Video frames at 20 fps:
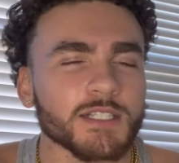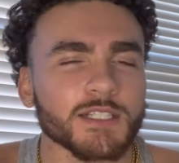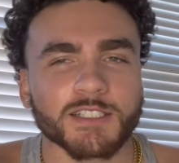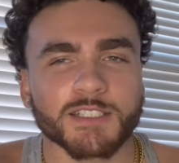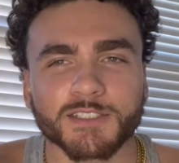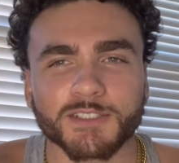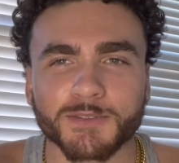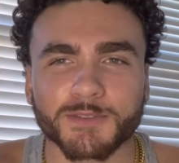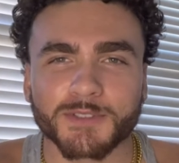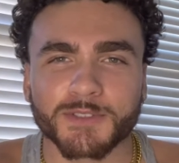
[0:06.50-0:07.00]

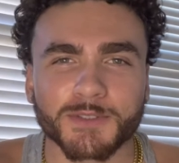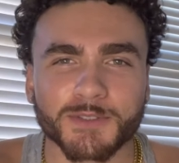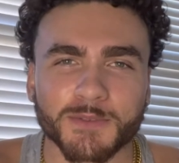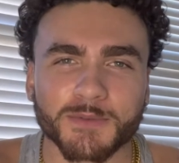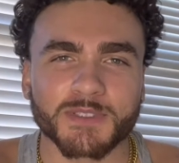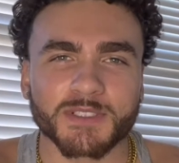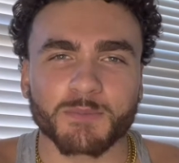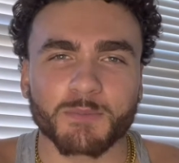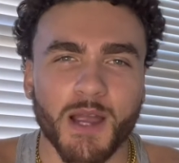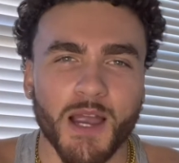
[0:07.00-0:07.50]
YouTube
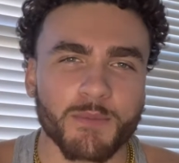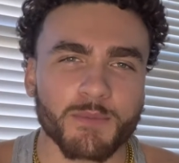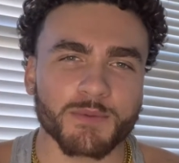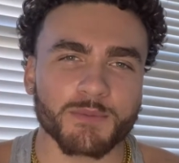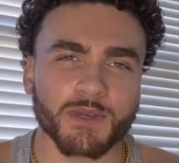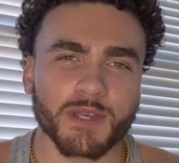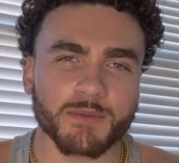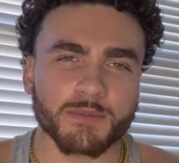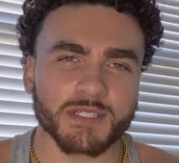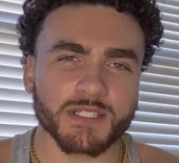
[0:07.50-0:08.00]
was popping,
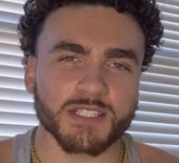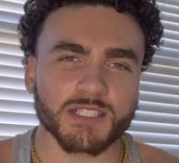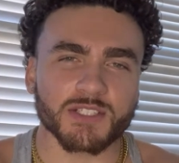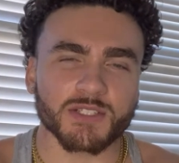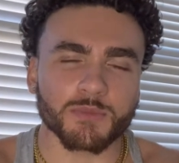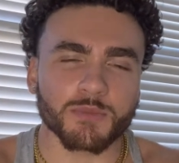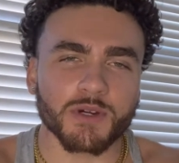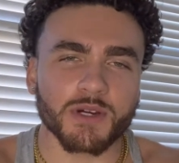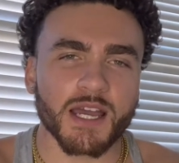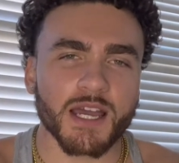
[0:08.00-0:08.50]
baby. It's
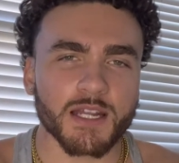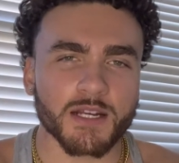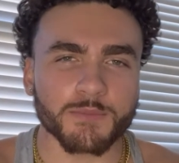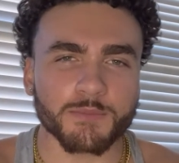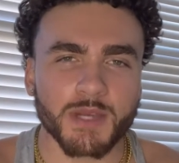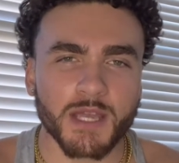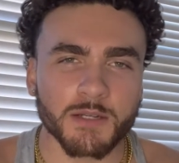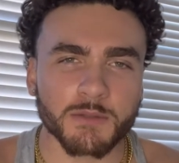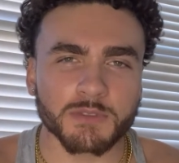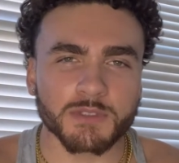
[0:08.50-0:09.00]
your boy Adam
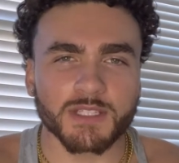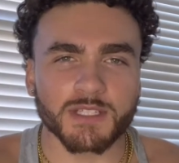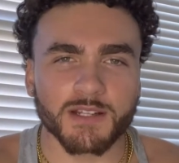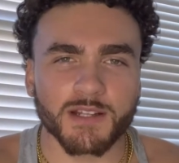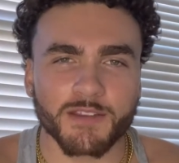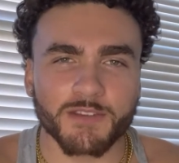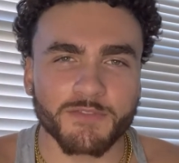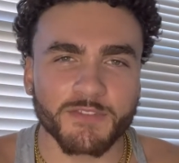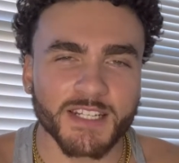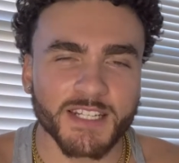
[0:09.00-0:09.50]
back with
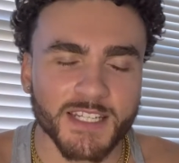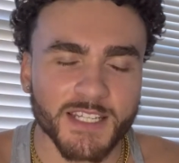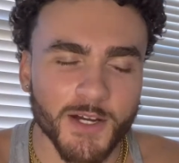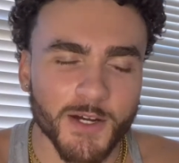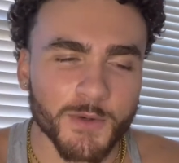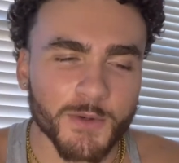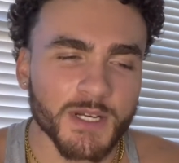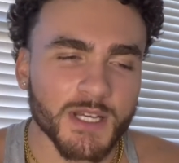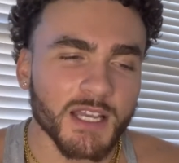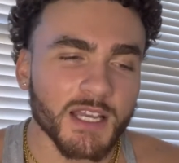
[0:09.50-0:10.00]
another
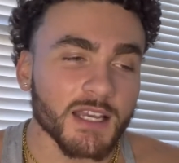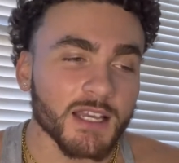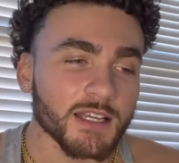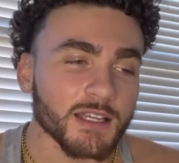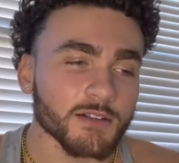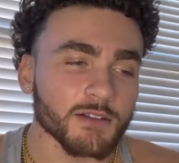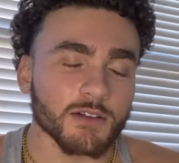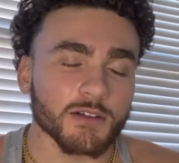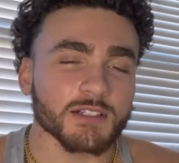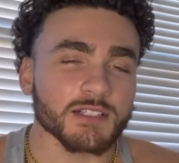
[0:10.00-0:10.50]
video.
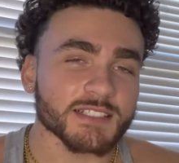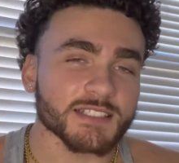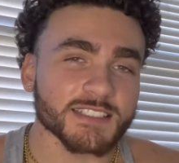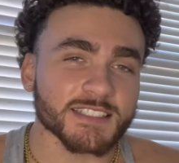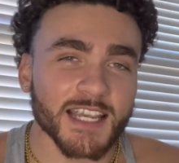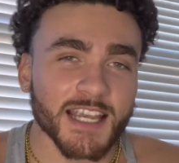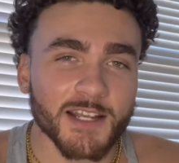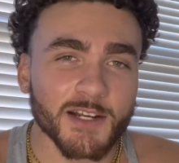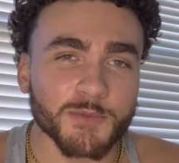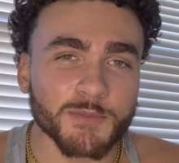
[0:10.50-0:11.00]
And on this
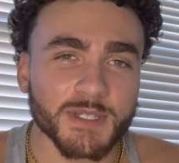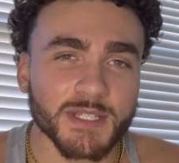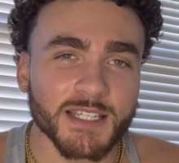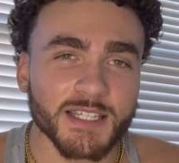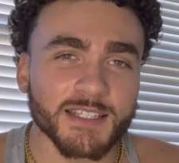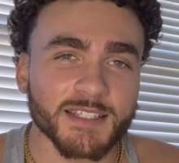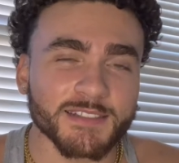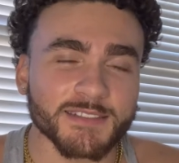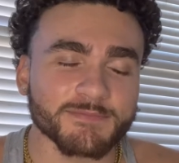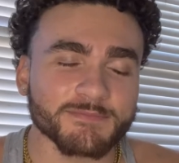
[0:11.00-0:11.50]
channel,
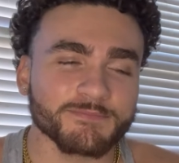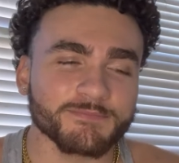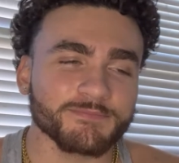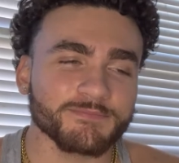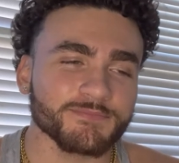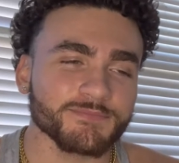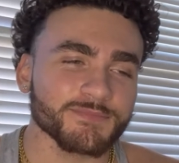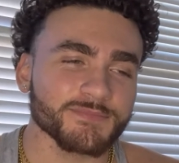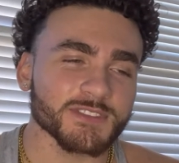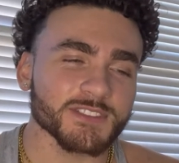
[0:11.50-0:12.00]
man,
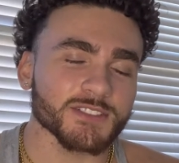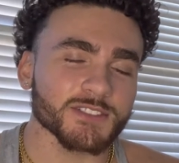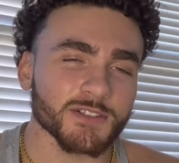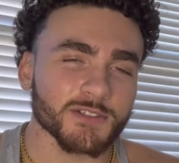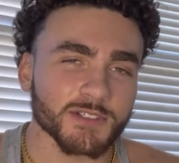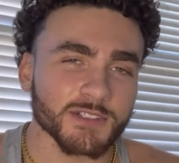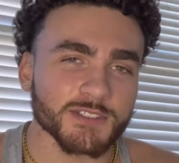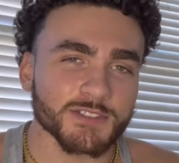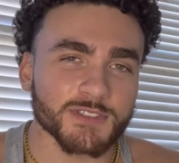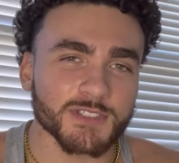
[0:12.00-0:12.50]
you know
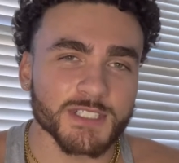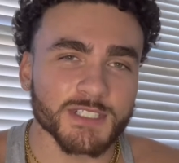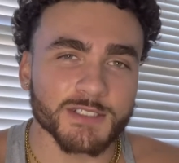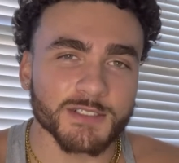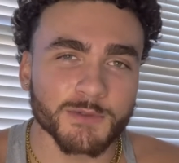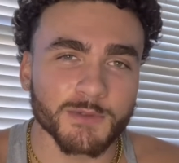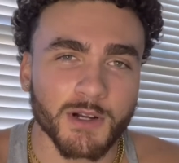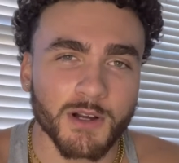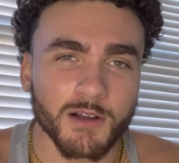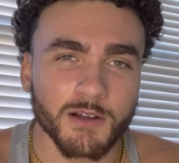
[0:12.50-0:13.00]
the drill.
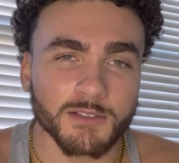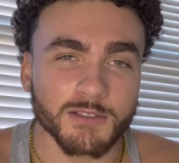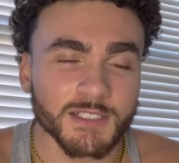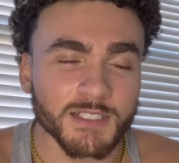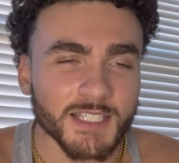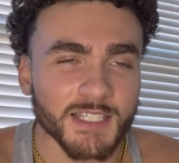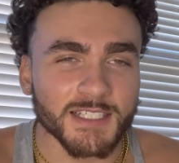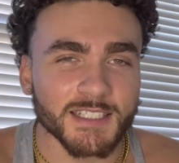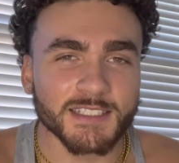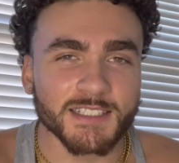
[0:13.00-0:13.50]
We're all
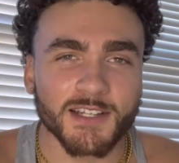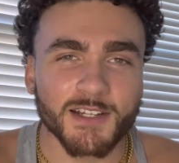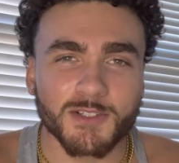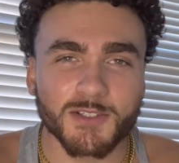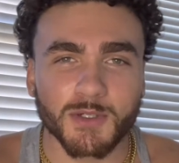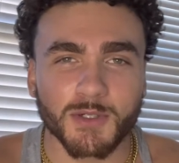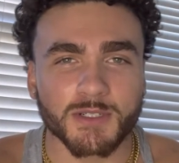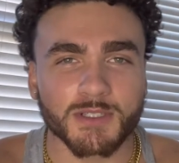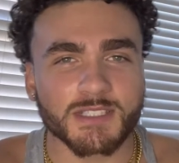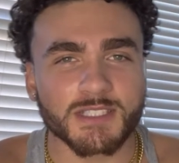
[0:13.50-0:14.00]
geared
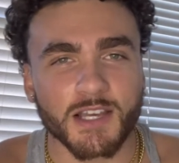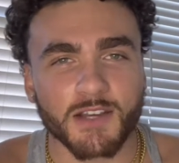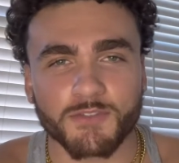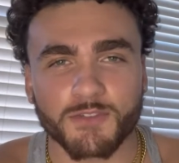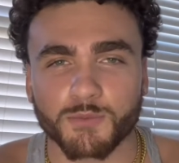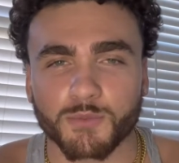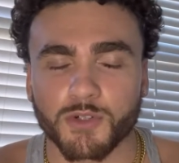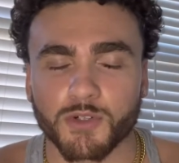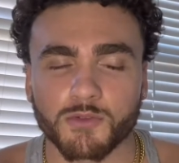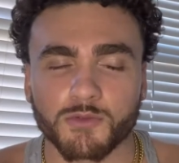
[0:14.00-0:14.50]
towards
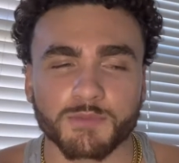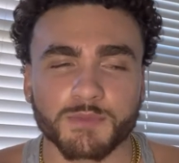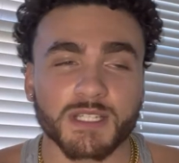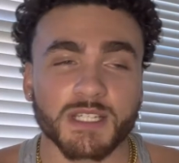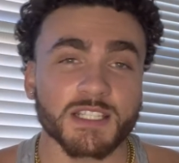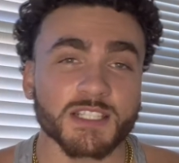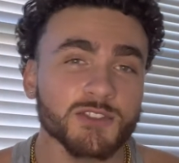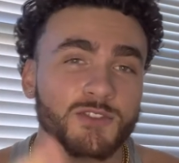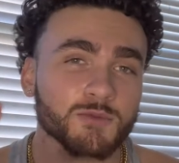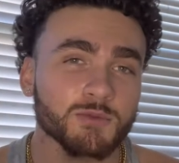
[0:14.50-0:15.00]
self-improvement.
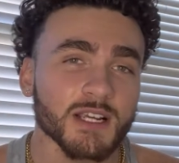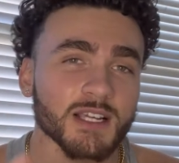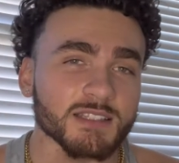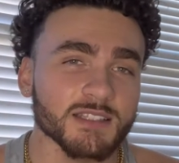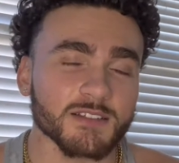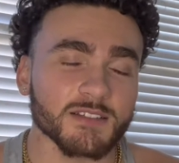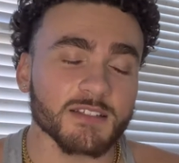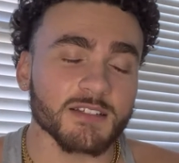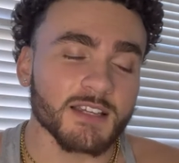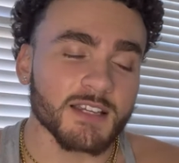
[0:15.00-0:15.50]
And you read
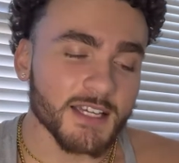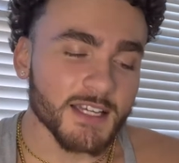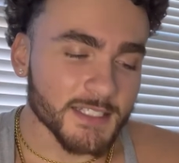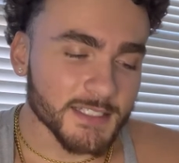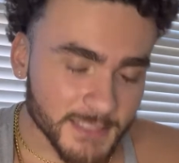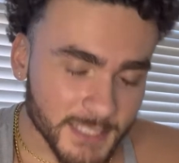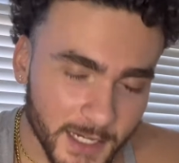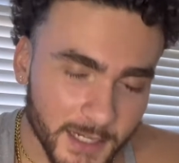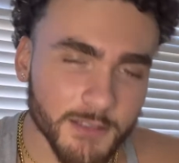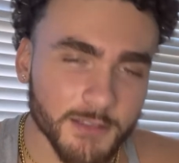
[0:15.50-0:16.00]
the
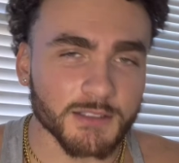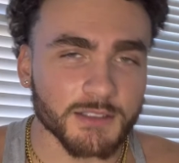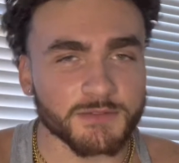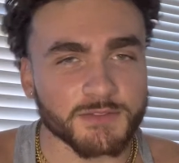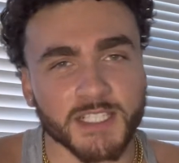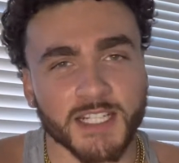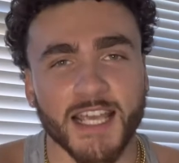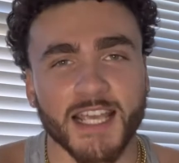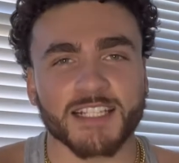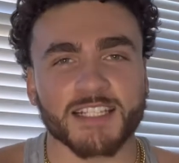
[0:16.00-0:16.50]
title of
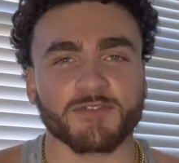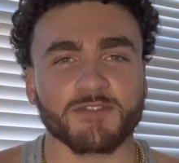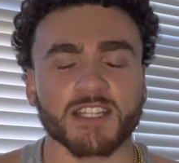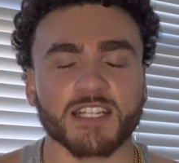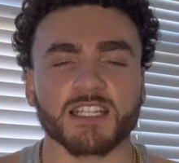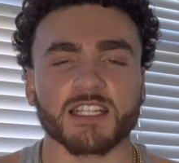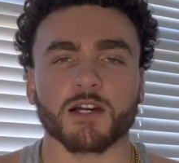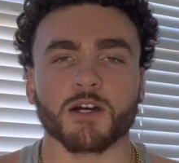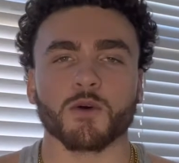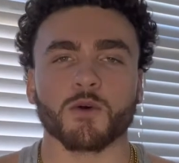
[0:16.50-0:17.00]
today's
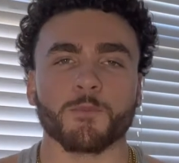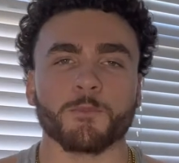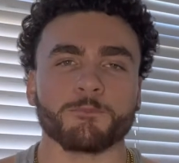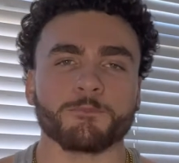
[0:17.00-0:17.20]
video.